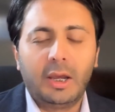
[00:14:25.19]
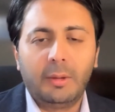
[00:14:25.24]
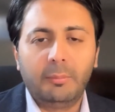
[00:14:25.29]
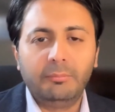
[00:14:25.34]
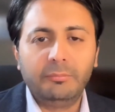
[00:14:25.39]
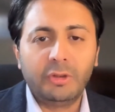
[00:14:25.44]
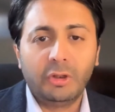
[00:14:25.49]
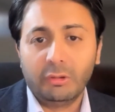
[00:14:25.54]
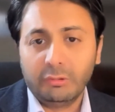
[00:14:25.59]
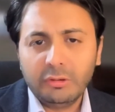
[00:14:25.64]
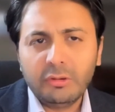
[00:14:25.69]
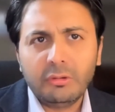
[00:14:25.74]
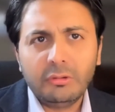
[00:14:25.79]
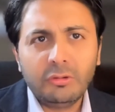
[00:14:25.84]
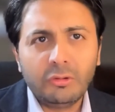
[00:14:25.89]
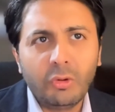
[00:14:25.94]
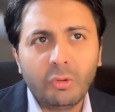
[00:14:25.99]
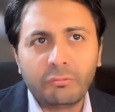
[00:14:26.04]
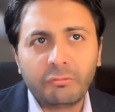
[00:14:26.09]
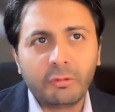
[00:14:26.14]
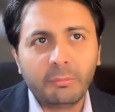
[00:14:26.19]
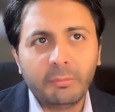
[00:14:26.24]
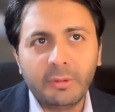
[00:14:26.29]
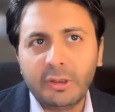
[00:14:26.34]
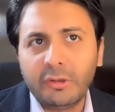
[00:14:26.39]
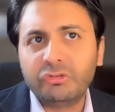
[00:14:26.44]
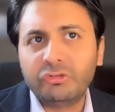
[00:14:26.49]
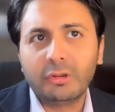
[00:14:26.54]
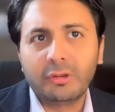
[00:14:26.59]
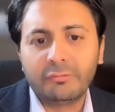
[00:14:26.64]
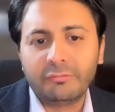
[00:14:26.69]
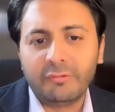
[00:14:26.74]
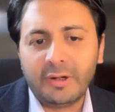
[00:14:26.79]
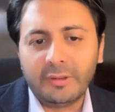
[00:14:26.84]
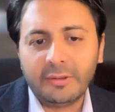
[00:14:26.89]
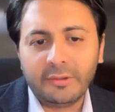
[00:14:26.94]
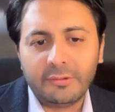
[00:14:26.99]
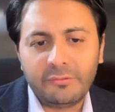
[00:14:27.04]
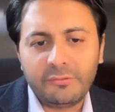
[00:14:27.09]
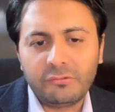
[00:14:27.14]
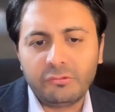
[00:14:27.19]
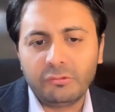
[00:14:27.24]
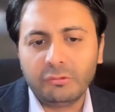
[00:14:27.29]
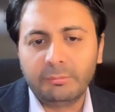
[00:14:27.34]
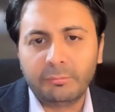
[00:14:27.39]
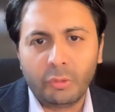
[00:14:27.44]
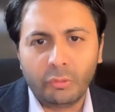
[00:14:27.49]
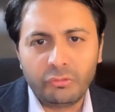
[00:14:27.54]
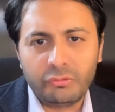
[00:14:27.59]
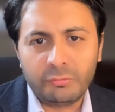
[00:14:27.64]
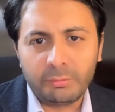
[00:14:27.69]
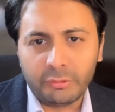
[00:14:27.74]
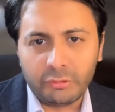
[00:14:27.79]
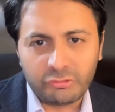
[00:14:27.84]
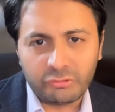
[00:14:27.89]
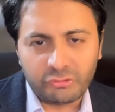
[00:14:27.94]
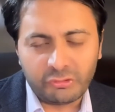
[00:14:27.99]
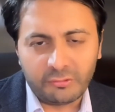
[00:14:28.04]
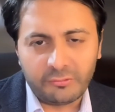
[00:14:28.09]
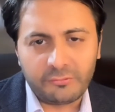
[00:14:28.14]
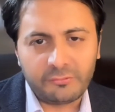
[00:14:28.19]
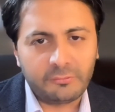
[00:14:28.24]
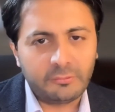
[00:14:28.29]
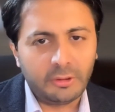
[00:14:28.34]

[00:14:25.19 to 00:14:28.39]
you go from initial awareness to post purchase,